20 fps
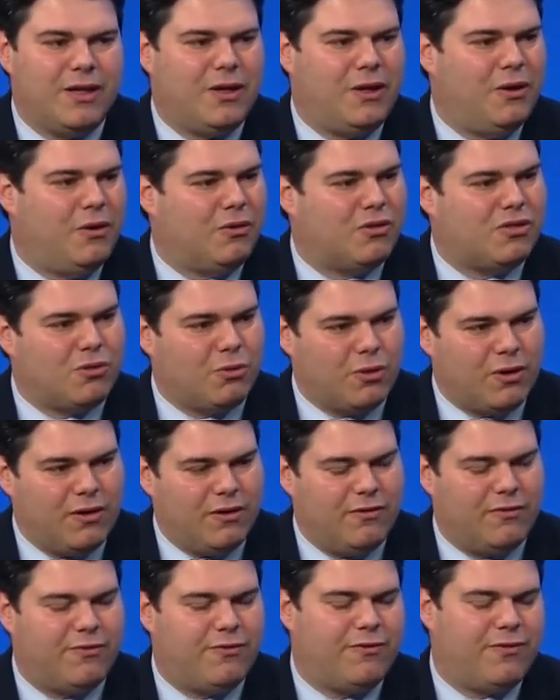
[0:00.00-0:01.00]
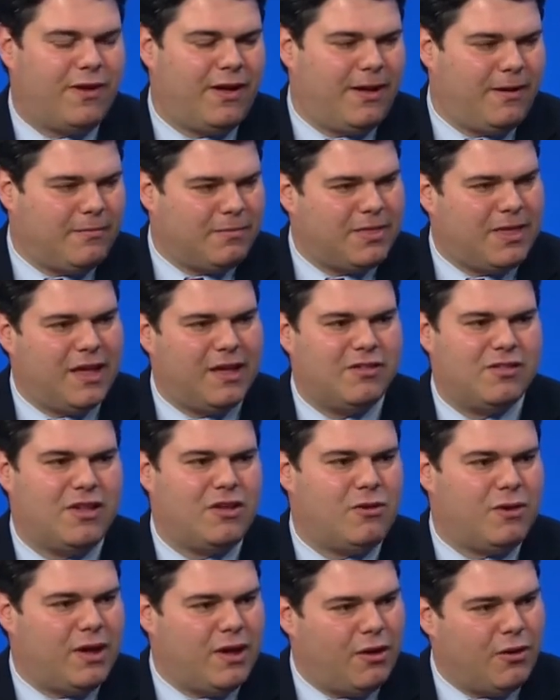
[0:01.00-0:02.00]
you know, sort of um, things that
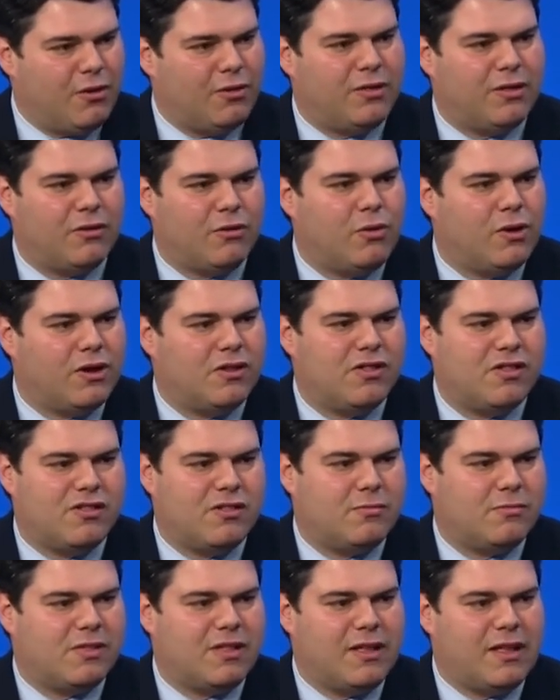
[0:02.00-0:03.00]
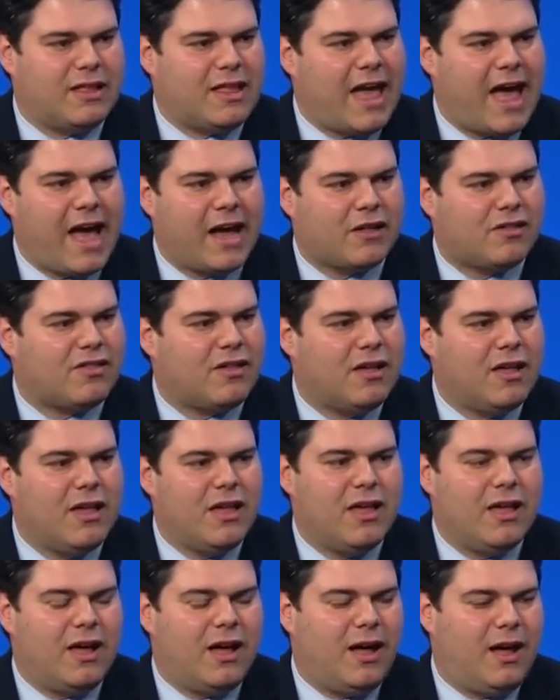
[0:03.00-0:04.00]
you hear, the criticisms and attacks,
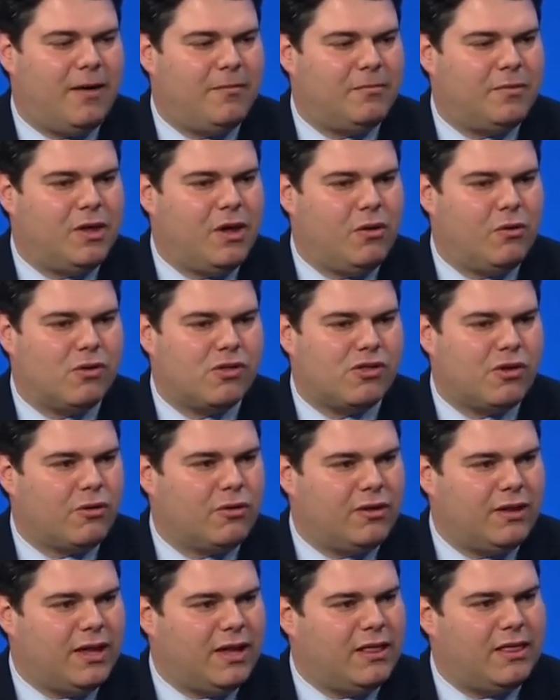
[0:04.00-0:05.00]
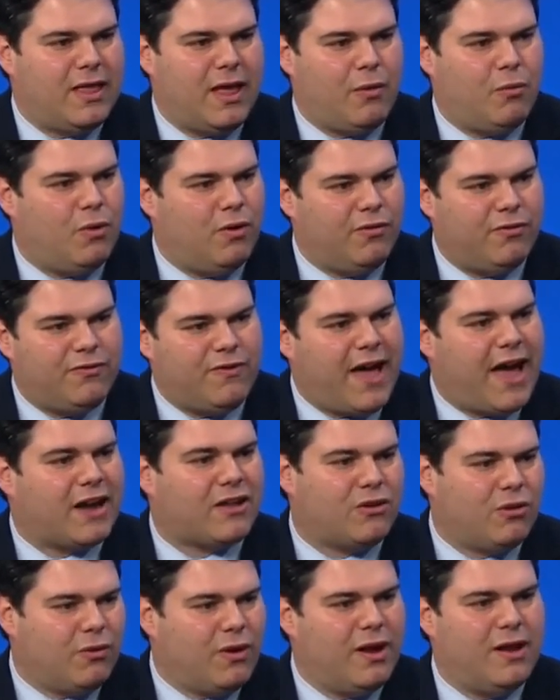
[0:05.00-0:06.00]
um, you know, certainly they will
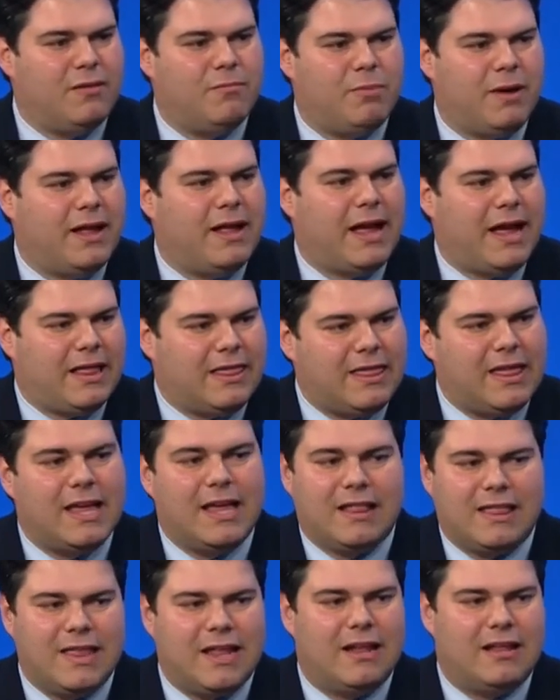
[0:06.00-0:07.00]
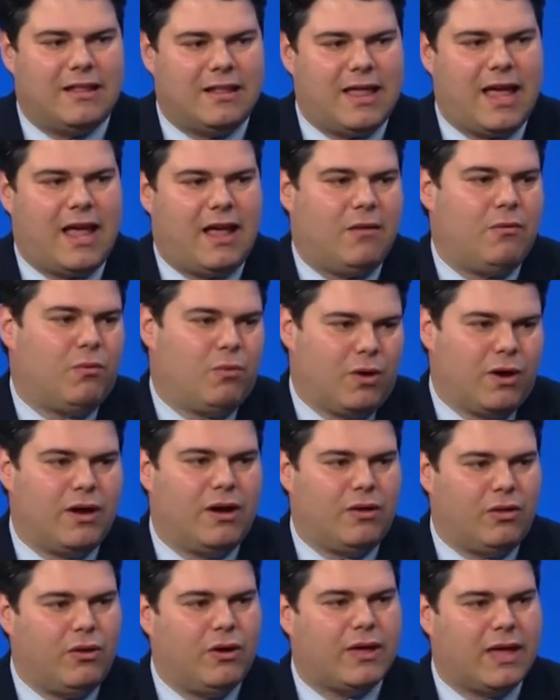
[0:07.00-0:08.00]
factor in, but I think at the end of the day, we're
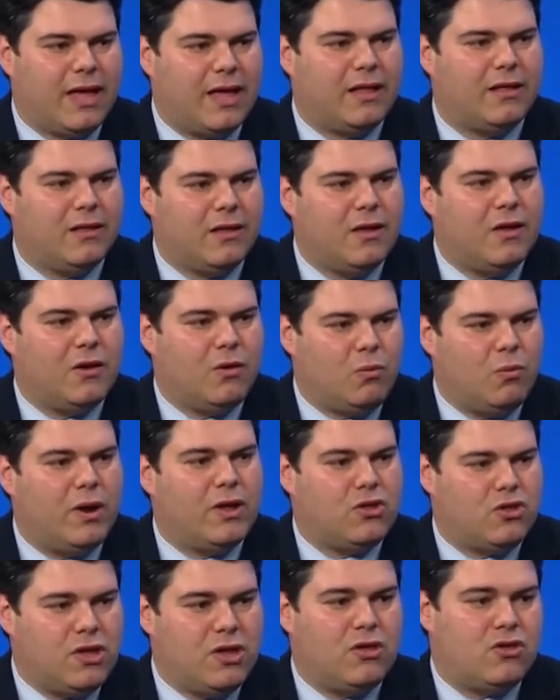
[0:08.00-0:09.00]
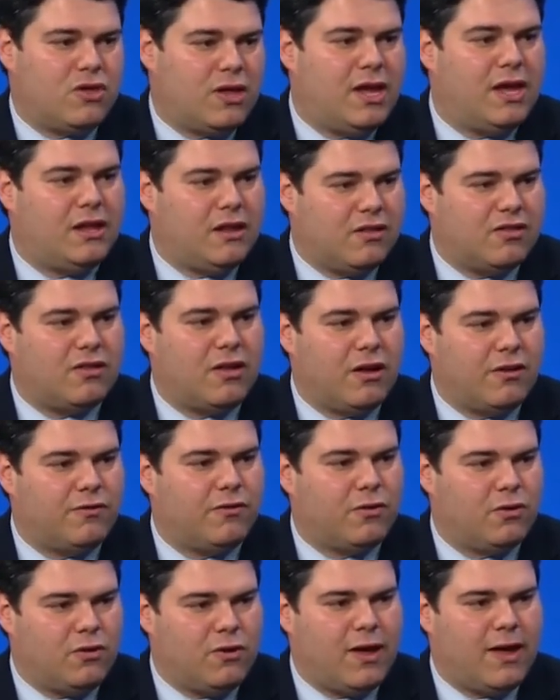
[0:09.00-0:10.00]
going to look at what Jeanne Shaheen has done
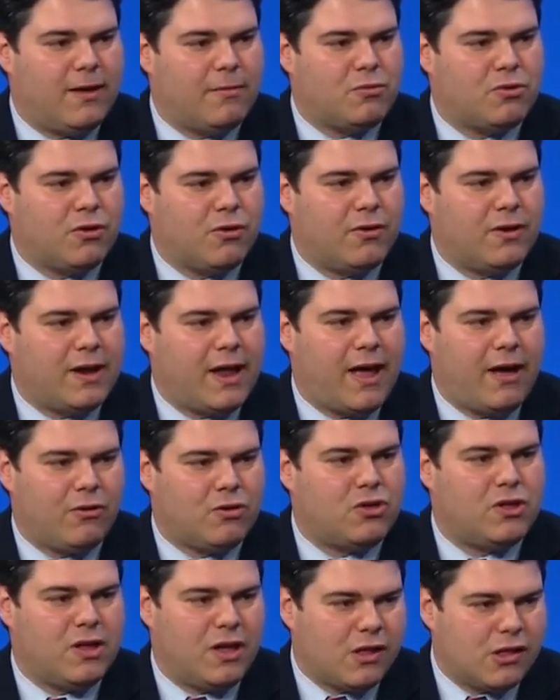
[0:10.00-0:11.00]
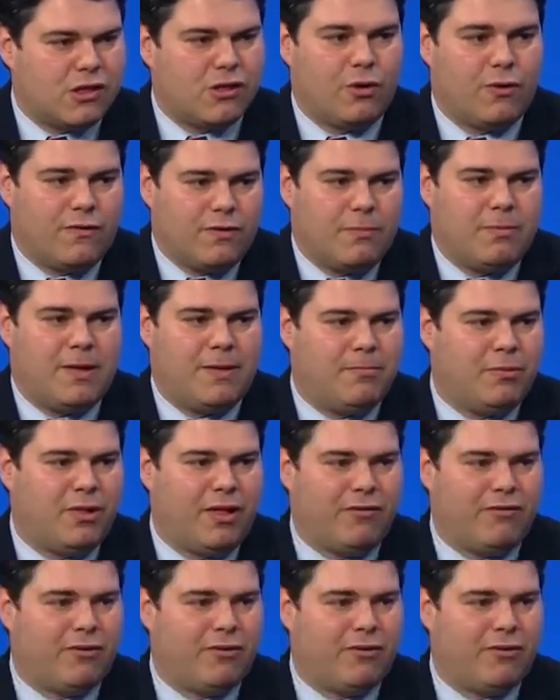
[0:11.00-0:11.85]
for New Hampshire and how she has served the people